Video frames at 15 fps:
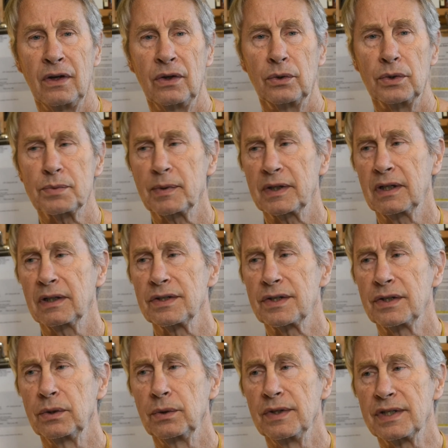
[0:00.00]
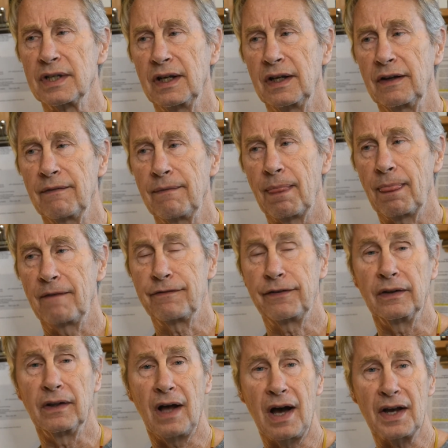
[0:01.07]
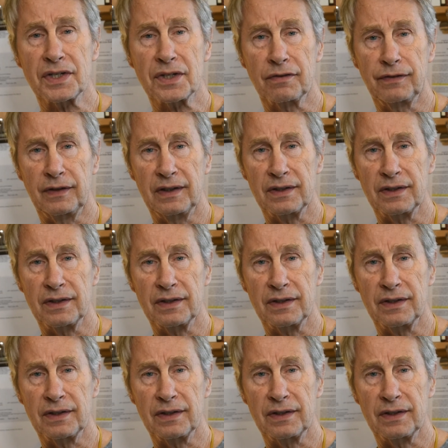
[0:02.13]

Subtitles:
was because there was a philosophy